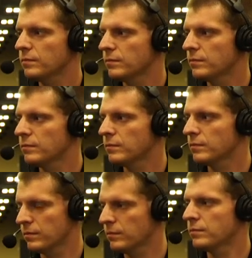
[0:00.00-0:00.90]

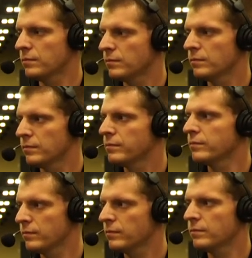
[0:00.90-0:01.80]

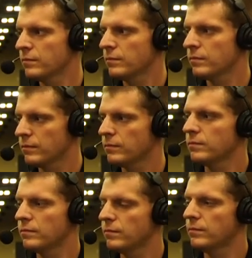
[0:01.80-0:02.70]

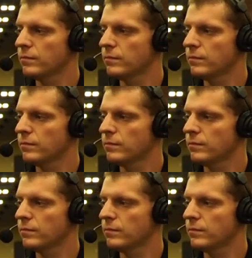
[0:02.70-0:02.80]
No words are spoken by the person on screen.